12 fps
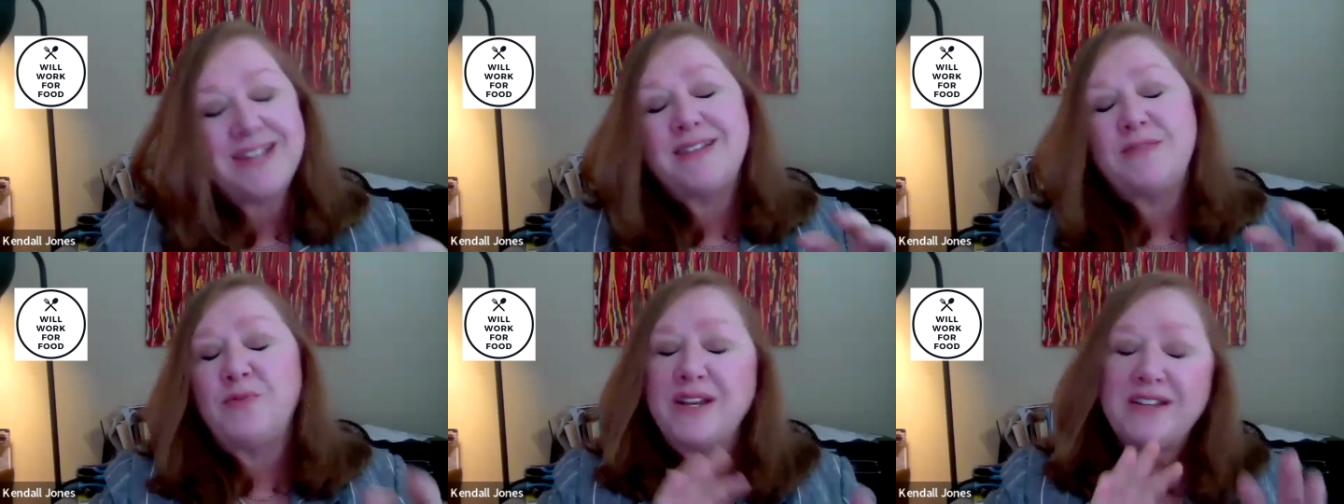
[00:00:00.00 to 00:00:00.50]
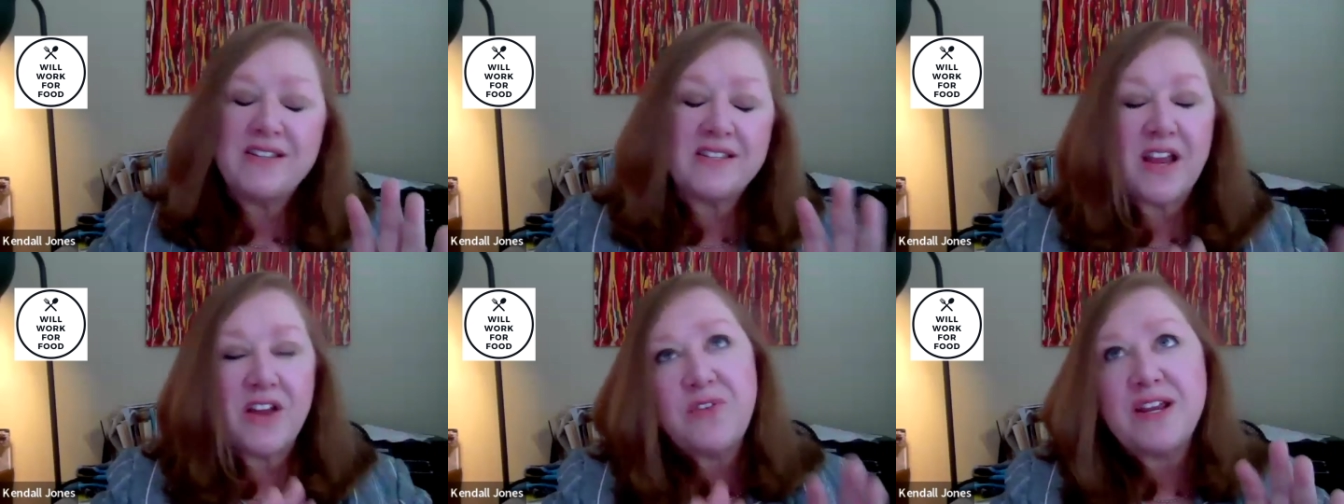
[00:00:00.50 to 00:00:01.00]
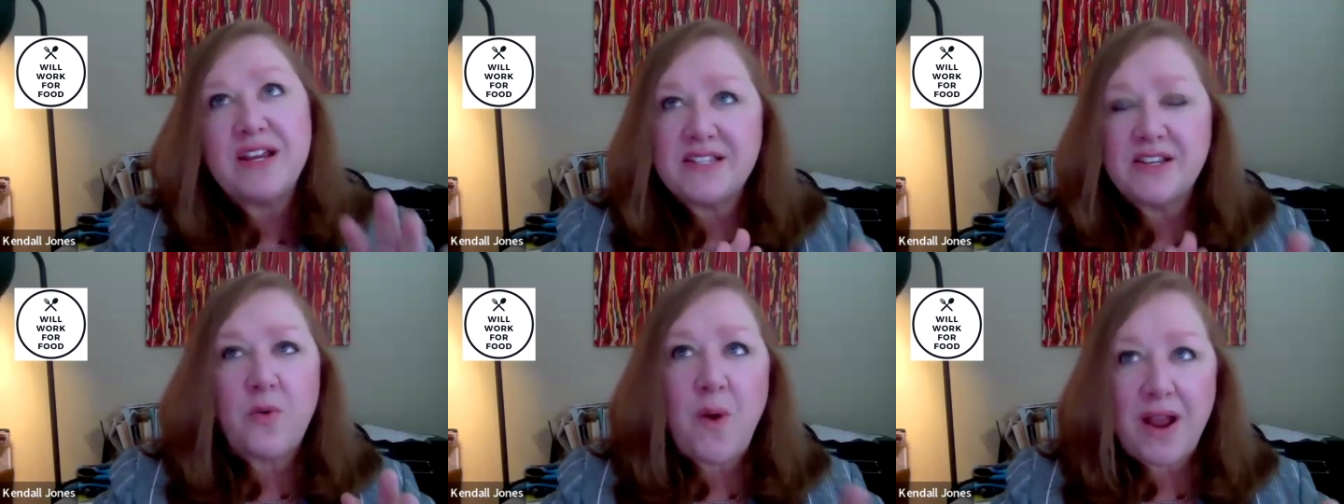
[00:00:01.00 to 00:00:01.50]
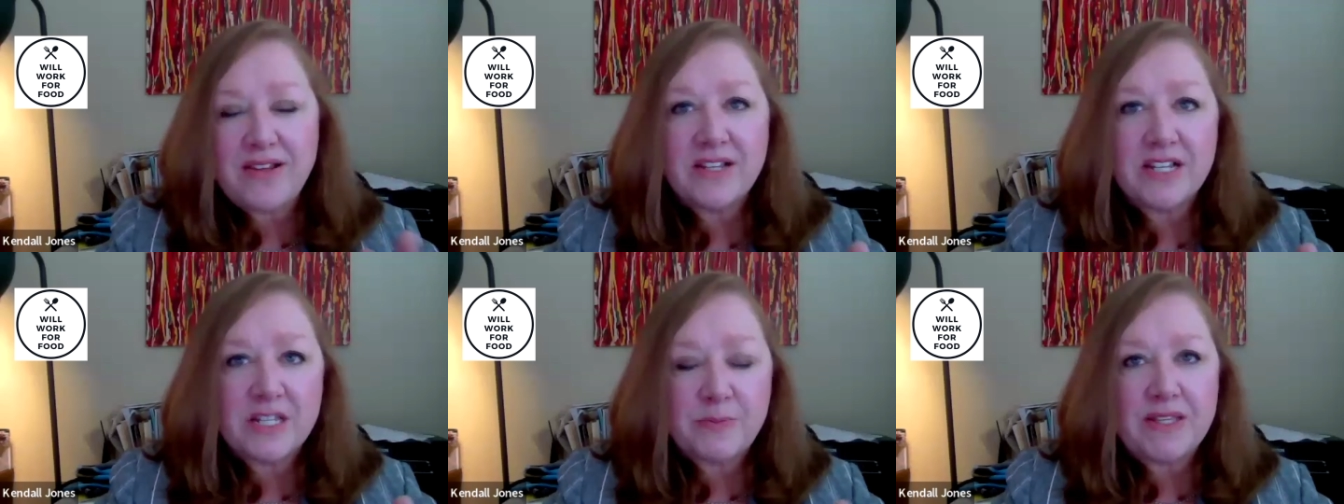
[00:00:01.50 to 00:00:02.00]
Written discovery isn't quite as
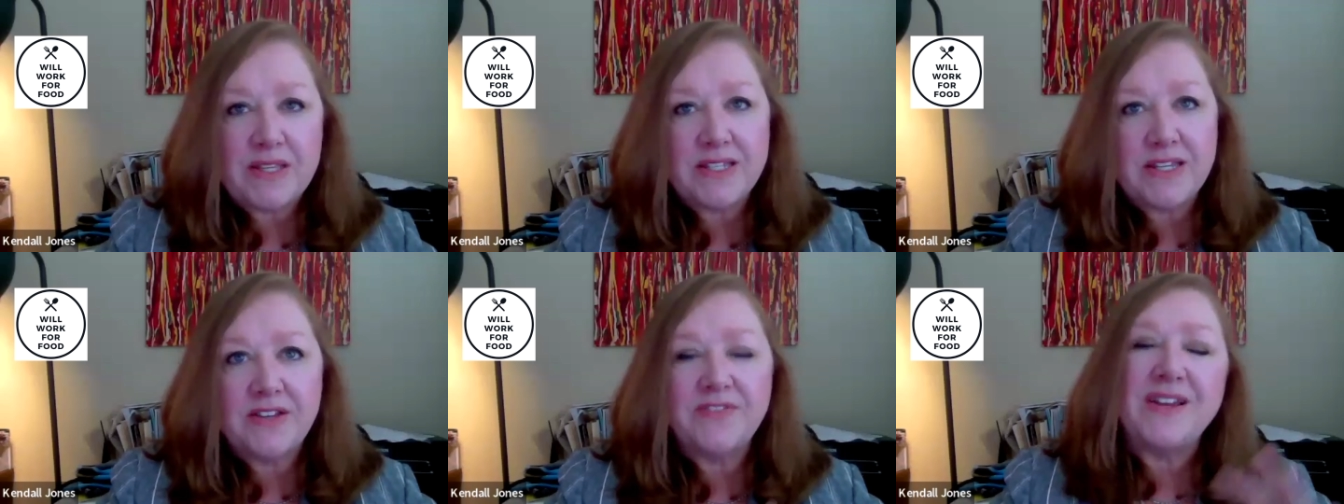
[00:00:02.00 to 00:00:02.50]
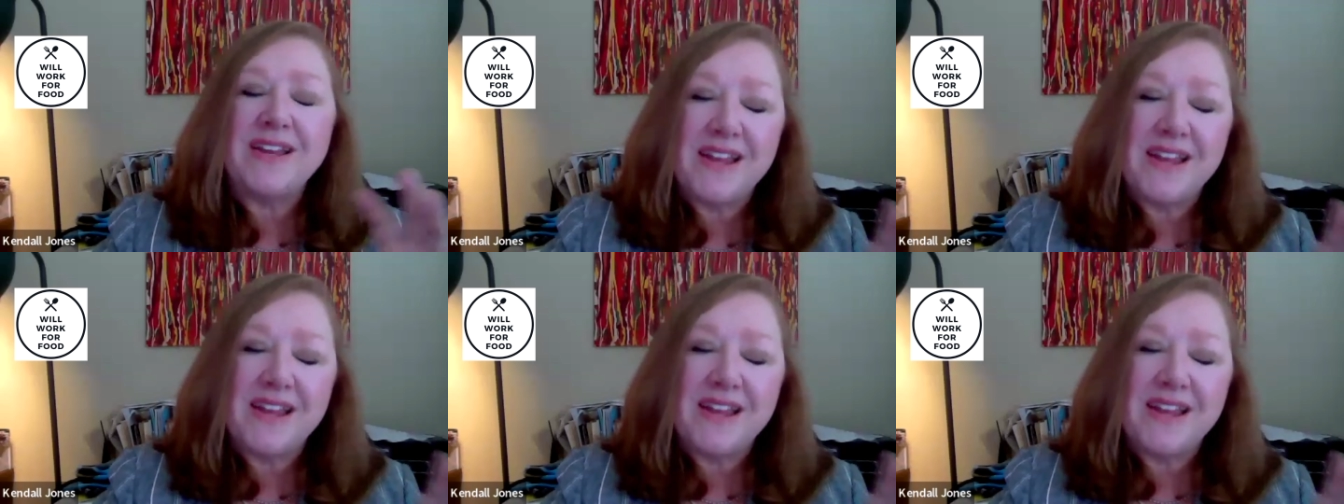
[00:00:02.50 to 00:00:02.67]
expensive.